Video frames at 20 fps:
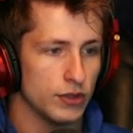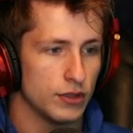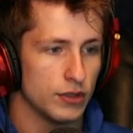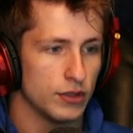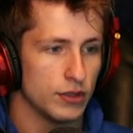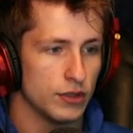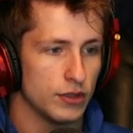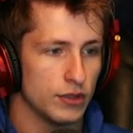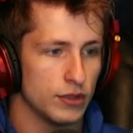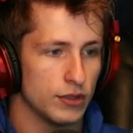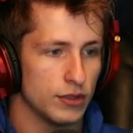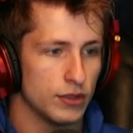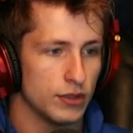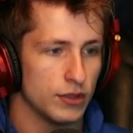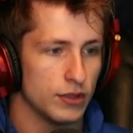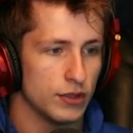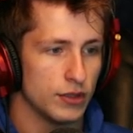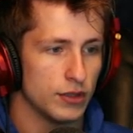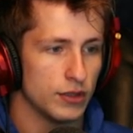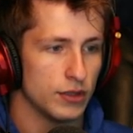
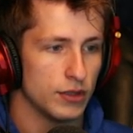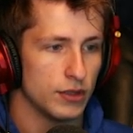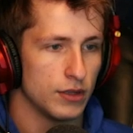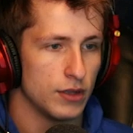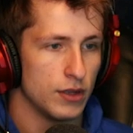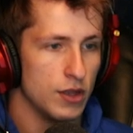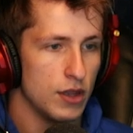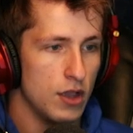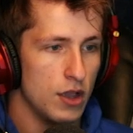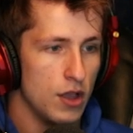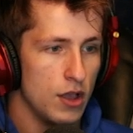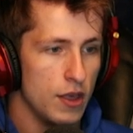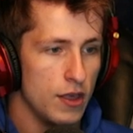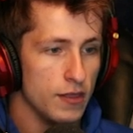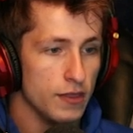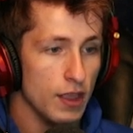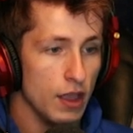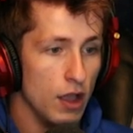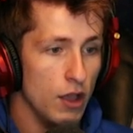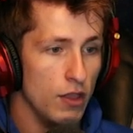
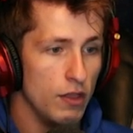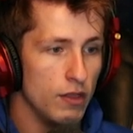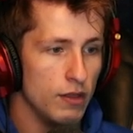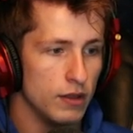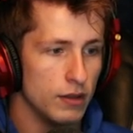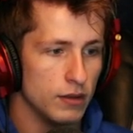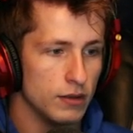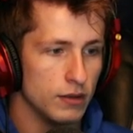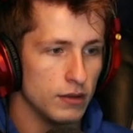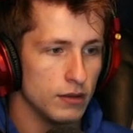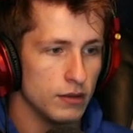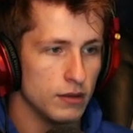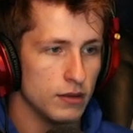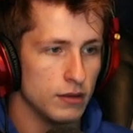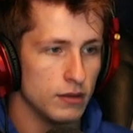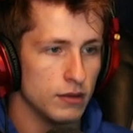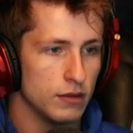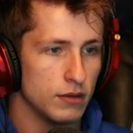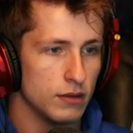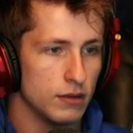
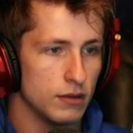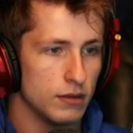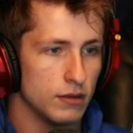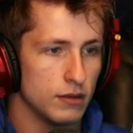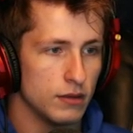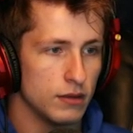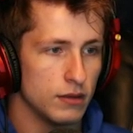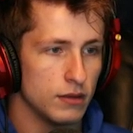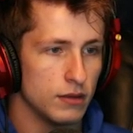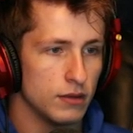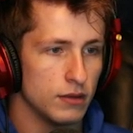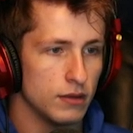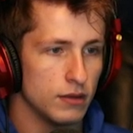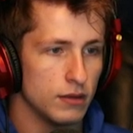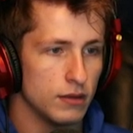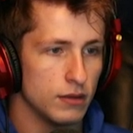(silence)